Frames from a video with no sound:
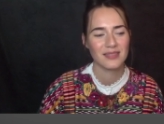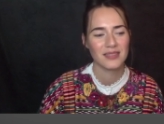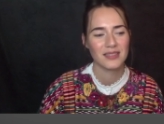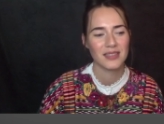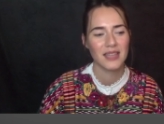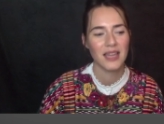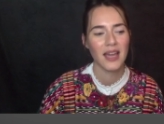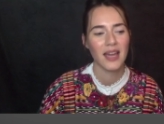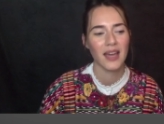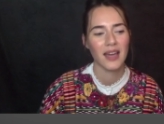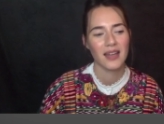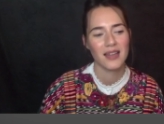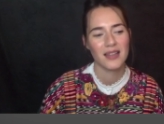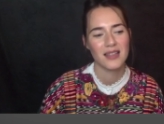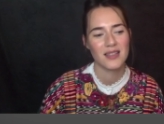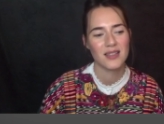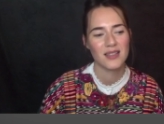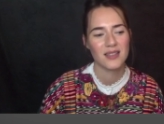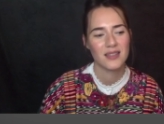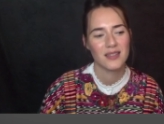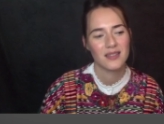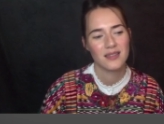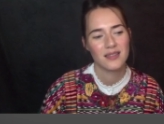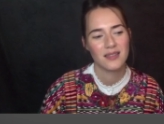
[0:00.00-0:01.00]
yeah,
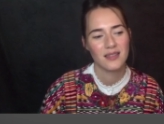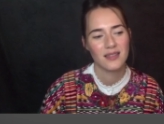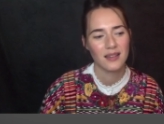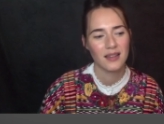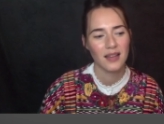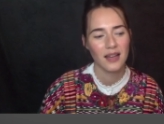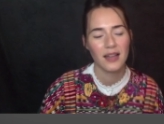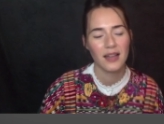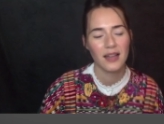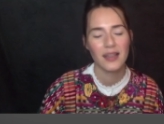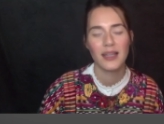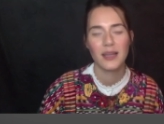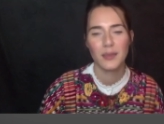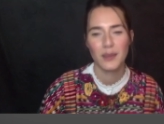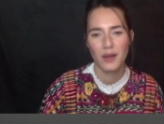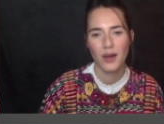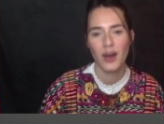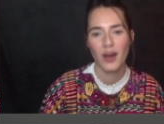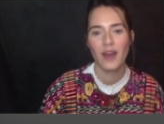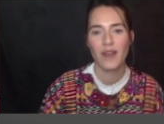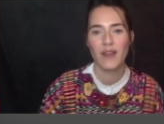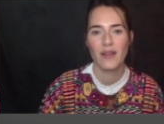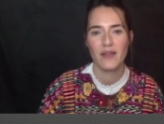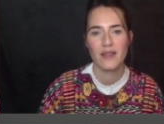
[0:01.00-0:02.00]
it's luckily we
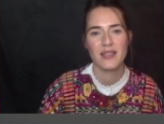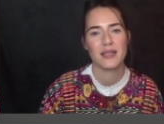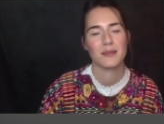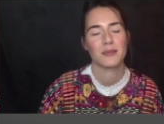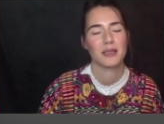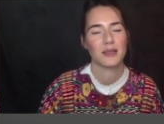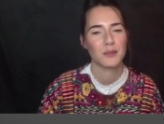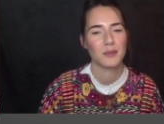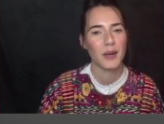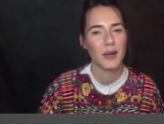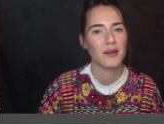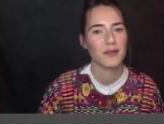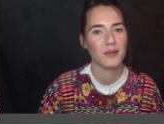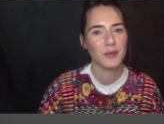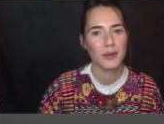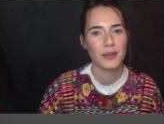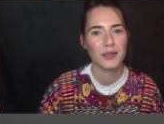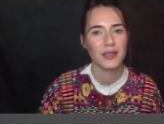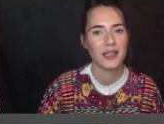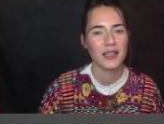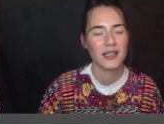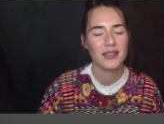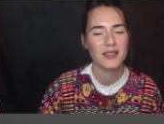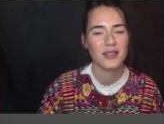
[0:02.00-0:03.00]
kind of have a similar way of
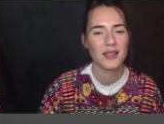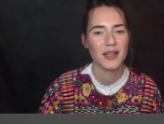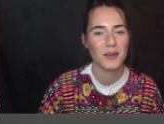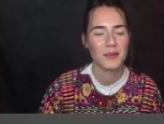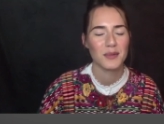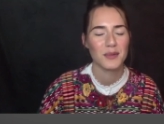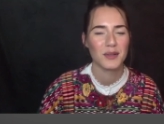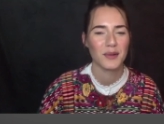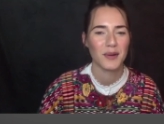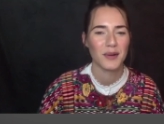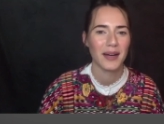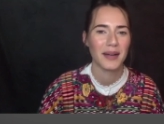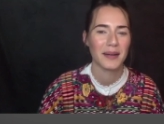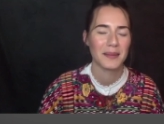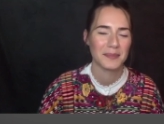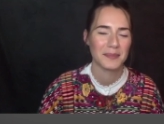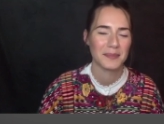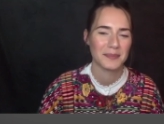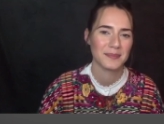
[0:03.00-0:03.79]
working, so that was great.